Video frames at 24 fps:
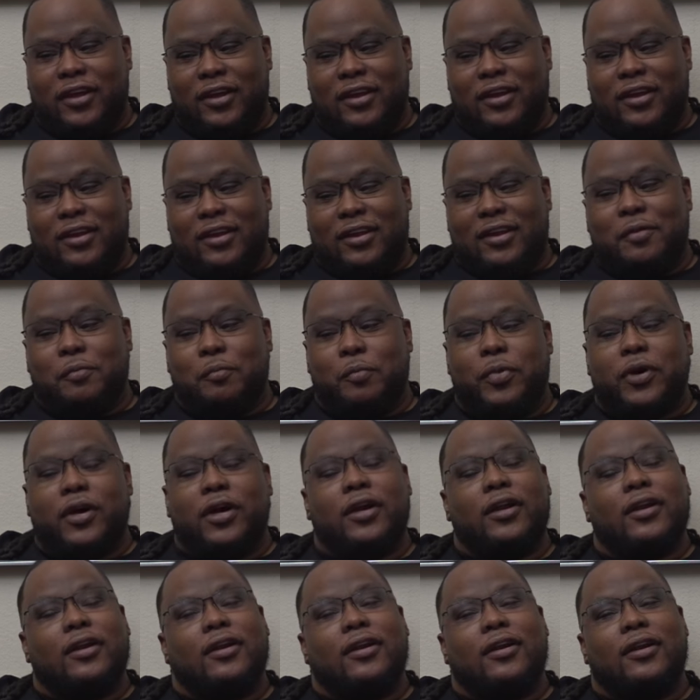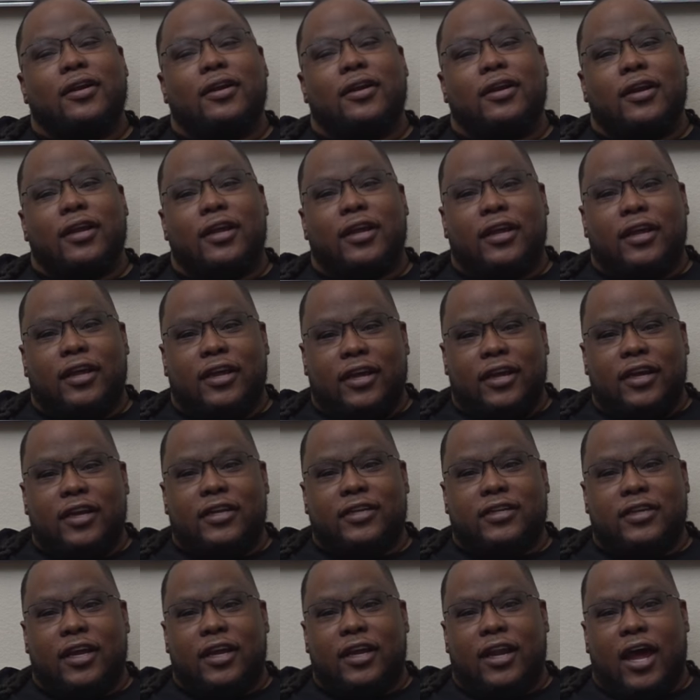For sure. For but sure. For sure. It
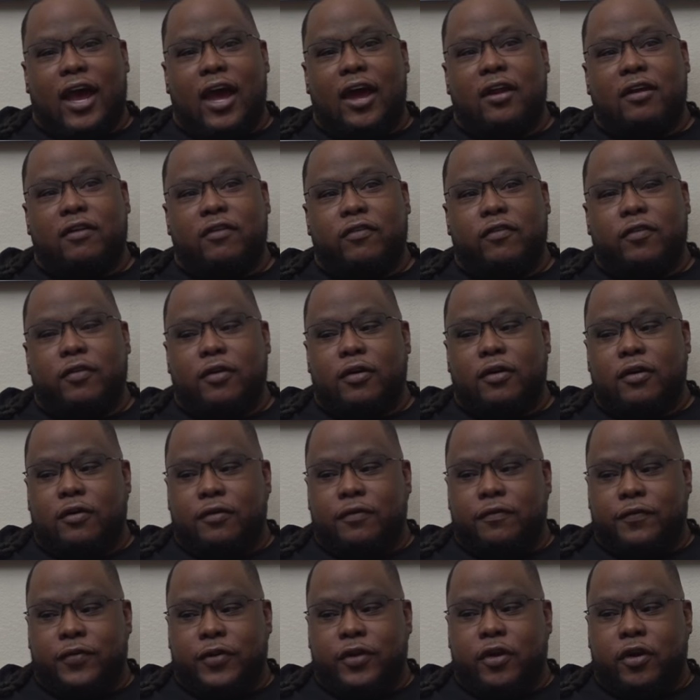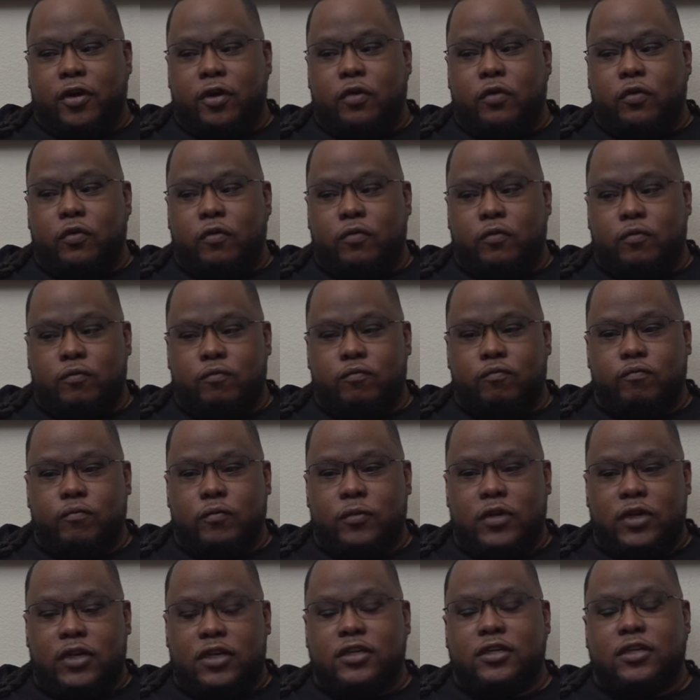is a lot of, you know,
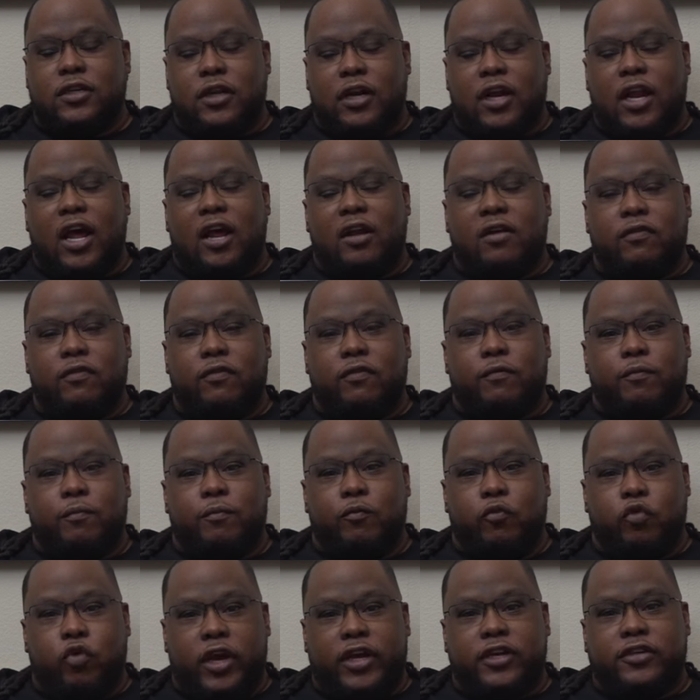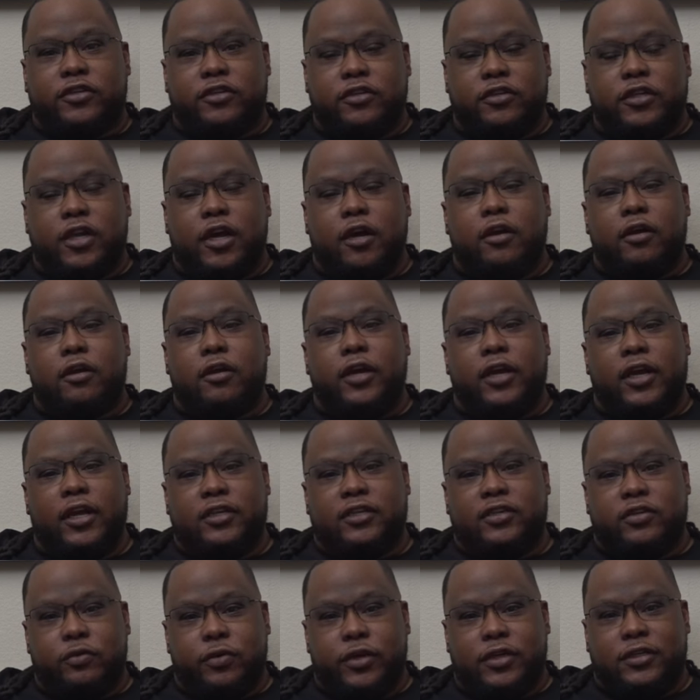there's a lot of races that are
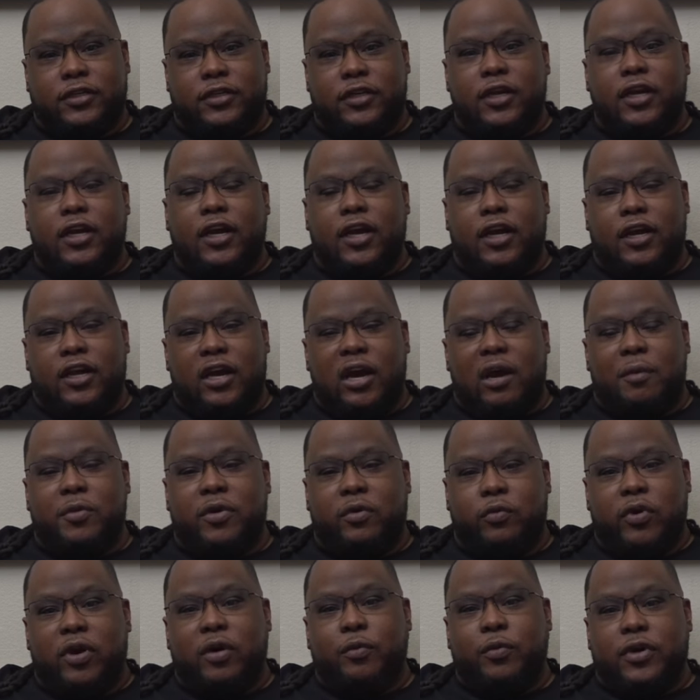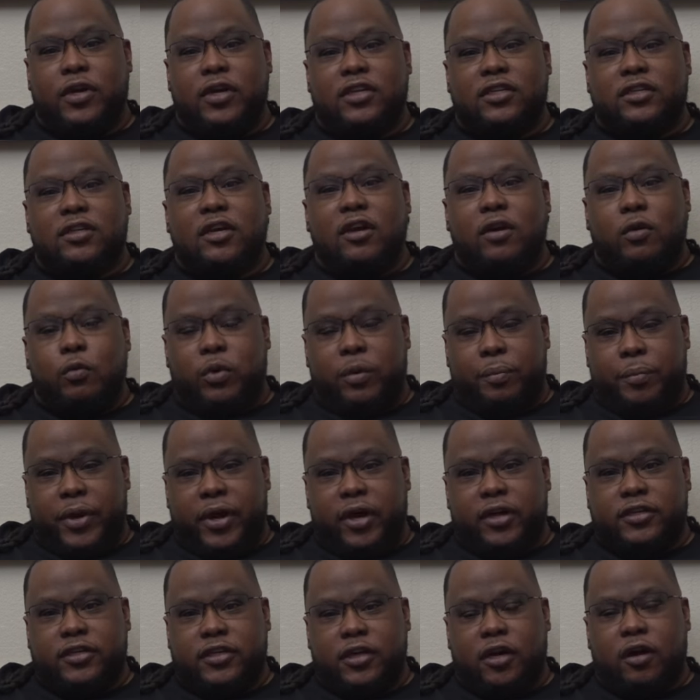interested in coming to run with us with
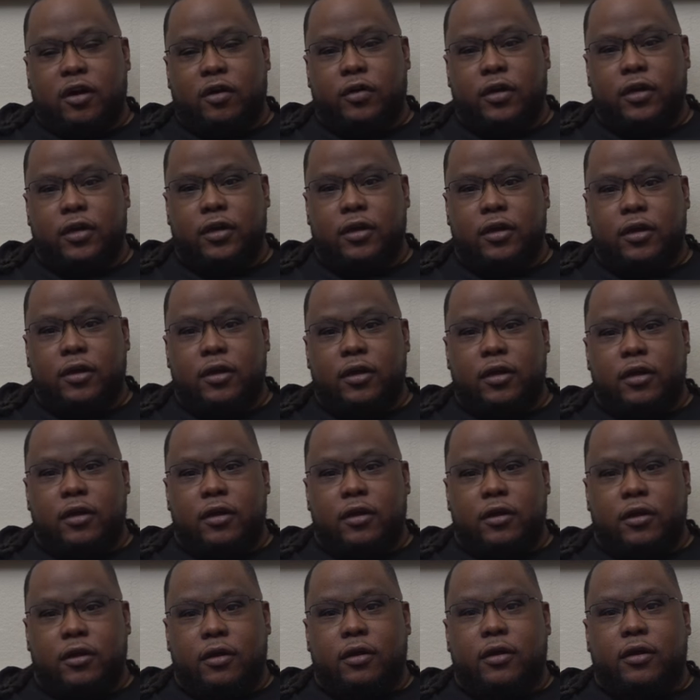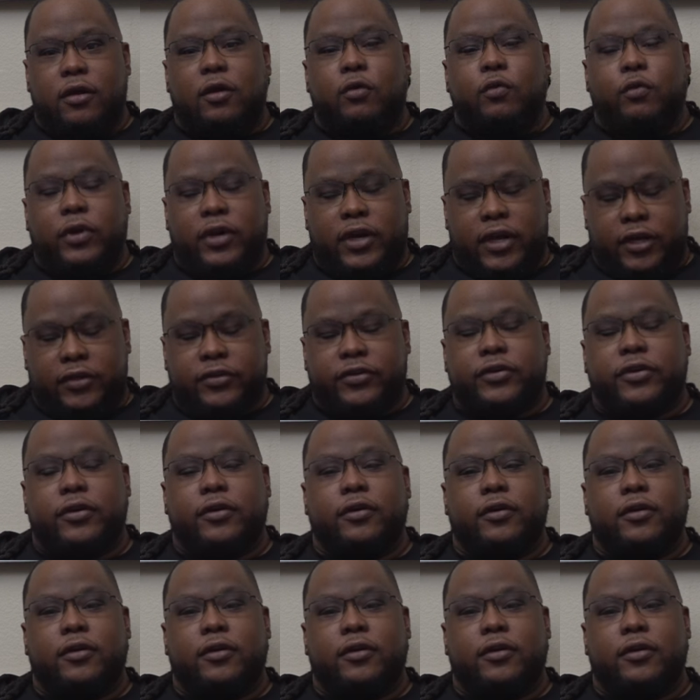bare shit on next year. With next year.